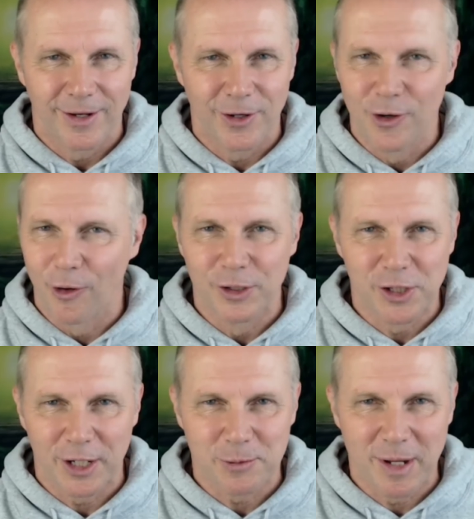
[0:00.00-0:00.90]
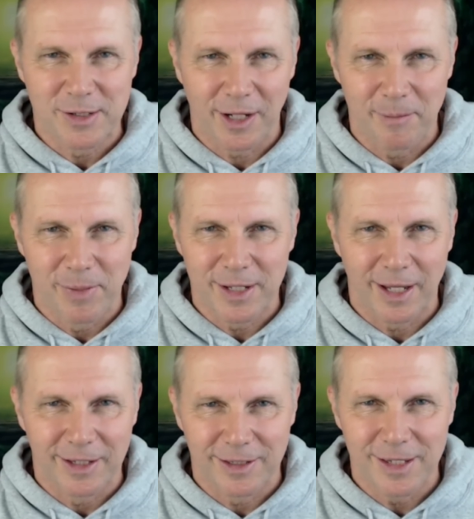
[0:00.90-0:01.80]
Non-judgmentally being
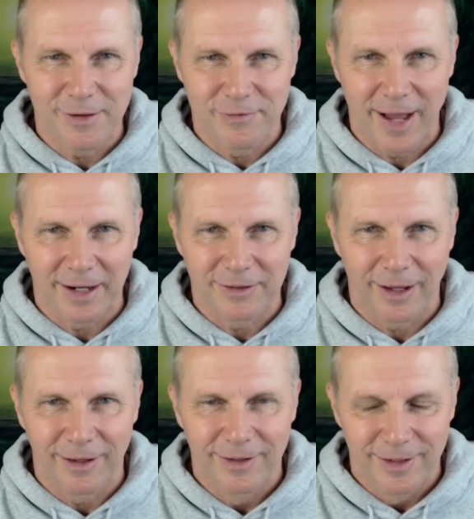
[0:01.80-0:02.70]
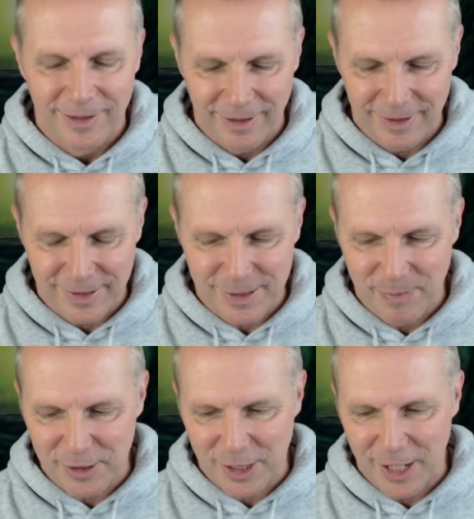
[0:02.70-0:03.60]
a key factor,
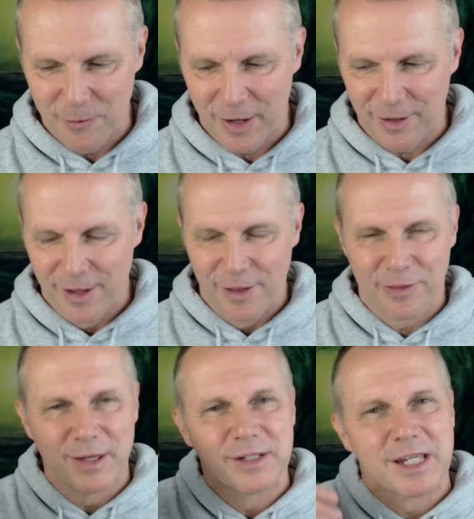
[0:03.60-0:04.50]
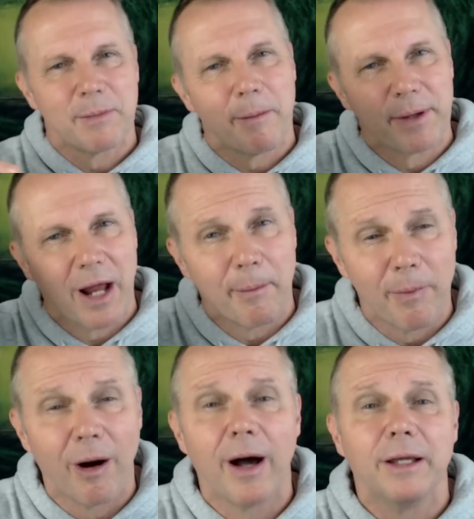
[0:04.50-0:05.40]
especially when things come up in our
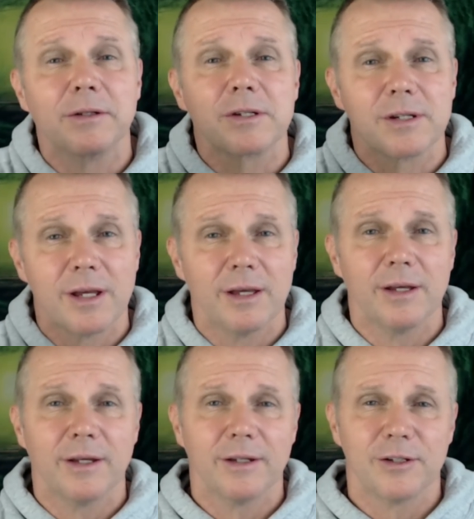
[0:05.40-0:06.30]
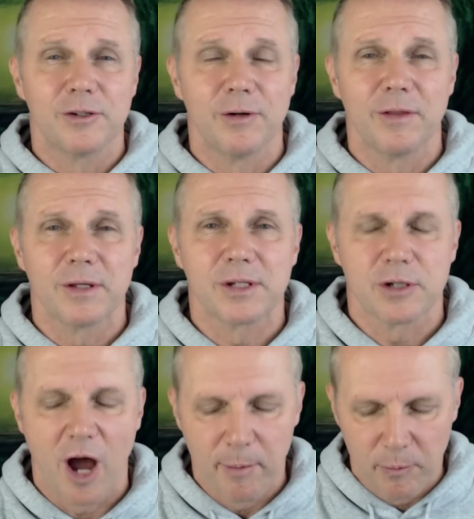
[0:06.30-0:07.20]
minds during this
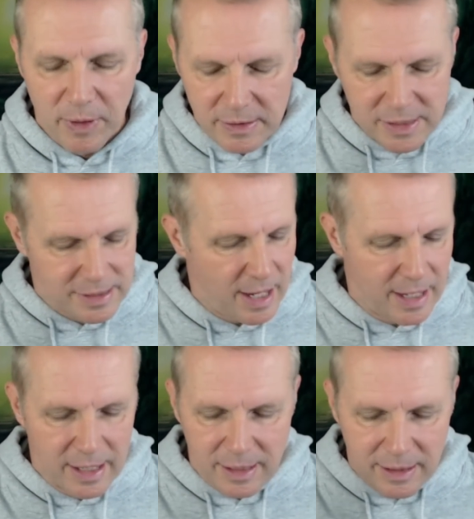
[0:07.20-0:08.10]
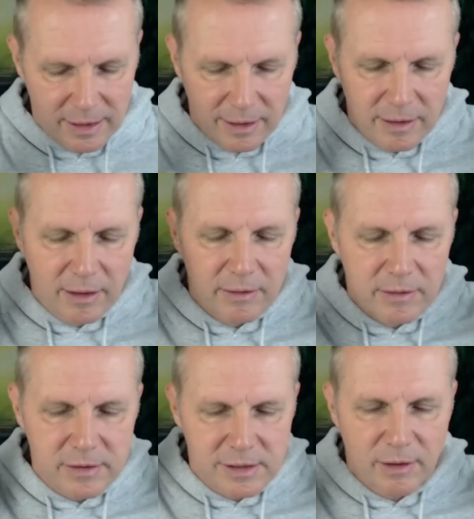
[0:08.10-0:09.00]
time, and we say,
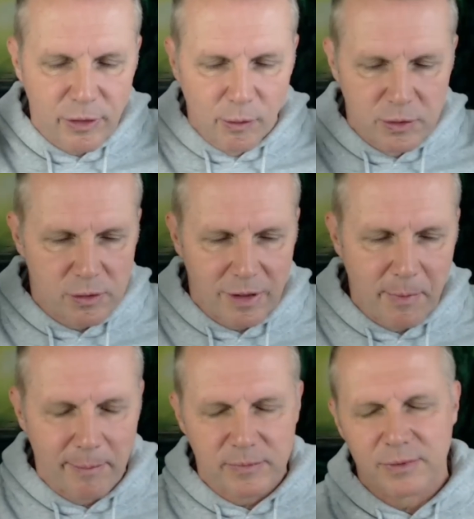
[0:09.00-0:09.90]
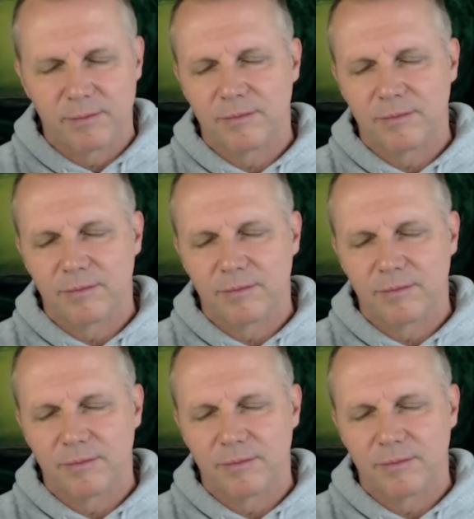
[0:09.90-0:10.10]
the thoughts will come up, and